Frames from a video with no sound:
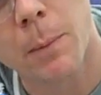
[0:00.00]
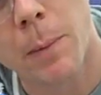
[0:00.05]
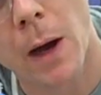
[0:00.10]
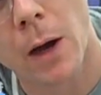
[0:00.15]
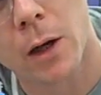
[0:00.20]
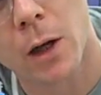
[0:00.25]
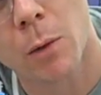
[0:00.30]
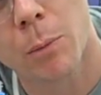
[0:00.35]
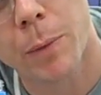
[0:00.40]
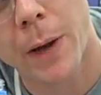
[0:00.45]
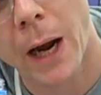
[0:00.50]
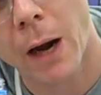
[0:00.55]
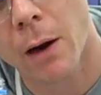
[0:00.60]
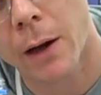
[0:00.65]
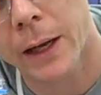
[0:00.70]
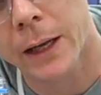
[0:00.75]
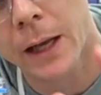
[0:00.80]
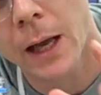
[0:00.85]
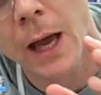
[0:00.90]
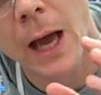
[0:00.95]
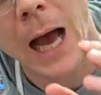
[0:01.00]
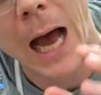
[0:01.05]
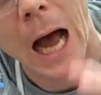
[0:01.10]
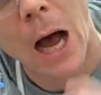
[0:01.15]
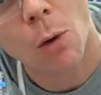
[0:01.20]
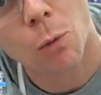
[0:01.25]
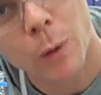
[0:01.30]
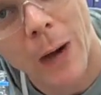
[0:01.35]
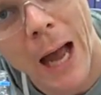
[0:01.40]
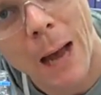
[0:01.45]
about comparing
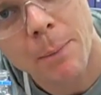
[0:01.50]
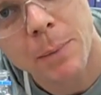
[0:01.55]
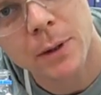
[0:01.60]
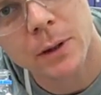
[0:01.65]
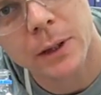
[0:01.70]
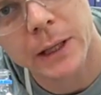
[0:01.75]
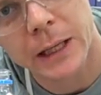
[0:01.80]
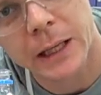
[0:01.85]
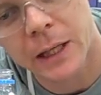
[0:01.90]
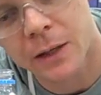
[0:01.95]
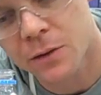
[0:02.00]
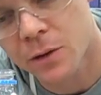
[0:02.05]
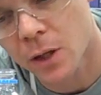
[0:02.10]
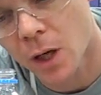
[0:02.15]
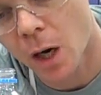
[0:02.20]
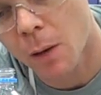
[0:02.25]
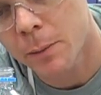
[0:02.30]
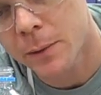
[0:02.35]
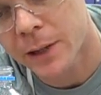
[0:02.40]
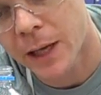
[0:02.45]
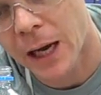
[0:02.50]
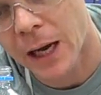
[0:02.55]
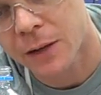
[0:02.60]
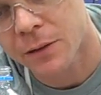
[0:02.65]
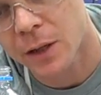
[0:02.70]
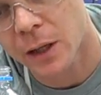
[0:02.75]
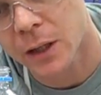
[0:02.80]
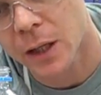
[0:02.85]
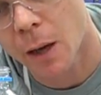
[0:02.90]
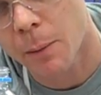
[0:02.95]
how rapidly is the carbon
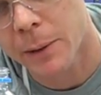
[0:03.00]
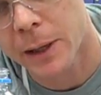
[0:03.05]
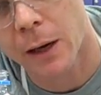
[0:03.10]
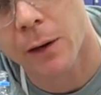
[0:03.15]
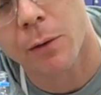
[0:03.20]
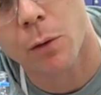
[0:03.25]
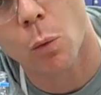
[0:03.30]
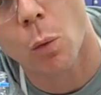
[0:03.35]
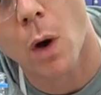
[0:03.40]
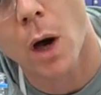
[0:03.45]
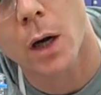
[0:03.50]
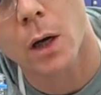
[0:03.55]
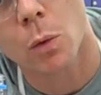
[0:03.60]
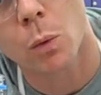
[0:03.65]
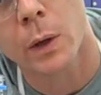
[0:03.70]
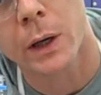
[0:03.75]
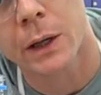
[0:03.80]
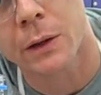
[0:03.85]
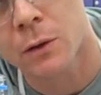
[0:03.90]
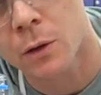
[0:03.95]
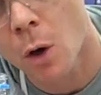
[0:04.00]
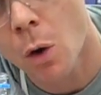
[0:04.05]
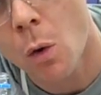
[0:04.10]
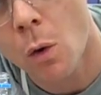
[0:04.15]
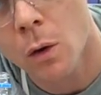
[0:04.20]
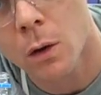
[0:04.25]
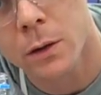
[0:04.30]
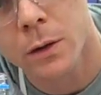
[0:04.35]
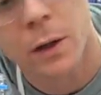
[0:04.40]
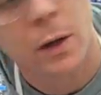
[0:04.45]
dioxide coming out of the water when it's
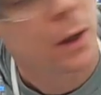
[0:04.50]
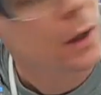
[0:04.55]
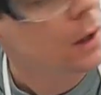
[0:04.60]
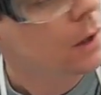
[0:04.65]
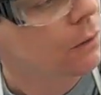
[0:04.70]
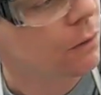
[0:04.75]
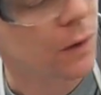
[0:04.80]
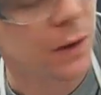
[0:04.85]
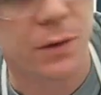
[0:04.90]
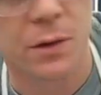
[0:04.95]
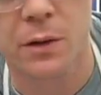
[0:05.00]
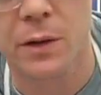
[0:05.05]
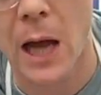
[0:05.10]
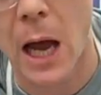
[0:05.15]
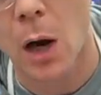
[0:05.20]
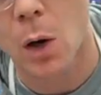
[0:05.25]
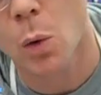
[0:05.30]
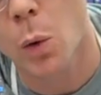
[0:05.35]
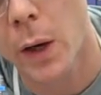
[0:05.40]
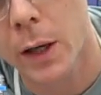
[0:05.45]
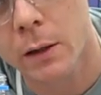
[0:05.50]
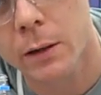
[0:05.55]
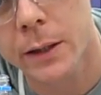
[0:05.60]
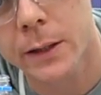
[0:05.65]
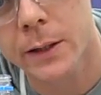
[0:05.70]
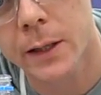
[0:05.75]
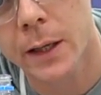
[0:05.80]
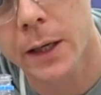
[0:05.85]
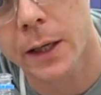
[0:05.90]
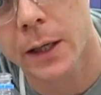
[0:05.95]
cold versus how quickly
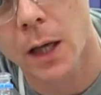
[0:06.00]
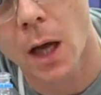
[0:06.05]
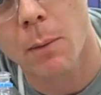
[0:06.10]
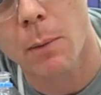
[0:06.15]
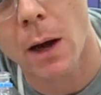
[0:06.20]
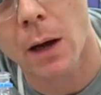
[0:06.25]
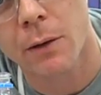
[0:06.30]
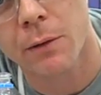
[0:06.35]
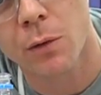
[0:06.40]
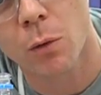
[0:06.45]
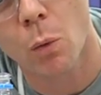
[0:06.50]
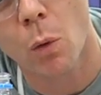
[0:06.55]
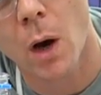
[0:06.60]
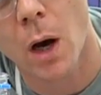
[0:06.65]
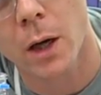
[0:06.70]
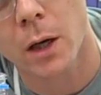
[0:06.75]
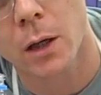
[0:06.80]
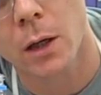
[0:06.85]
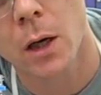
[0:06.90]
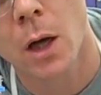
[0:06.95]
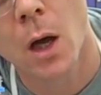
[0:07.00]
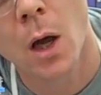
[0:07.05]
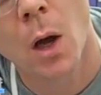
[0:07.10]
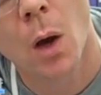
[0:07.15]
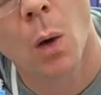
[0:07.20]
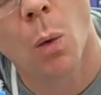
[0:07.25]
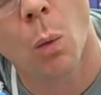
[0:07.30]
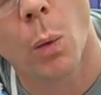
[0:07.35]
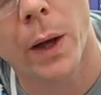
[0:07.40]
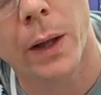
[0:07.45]
did it come out of the water
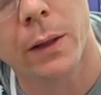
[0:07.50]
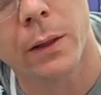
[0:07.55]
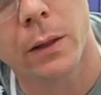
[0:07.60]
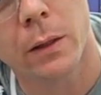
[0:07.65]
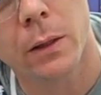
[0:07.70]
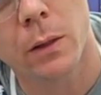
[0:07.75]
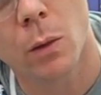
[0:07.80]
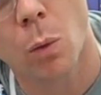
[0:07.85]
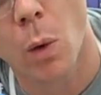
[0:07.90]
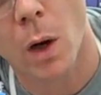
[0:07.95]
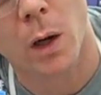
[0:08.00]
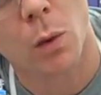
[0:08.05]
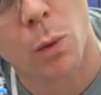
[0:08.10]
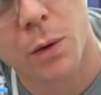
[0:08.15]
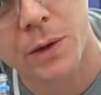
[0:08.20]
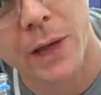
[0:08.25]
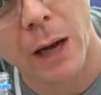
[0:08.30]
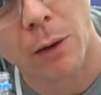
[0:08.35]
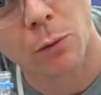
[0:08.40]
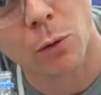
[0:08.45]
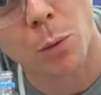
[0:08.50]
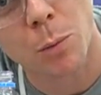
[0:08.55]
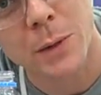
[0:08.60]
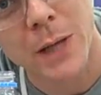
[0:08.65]
when the water was at room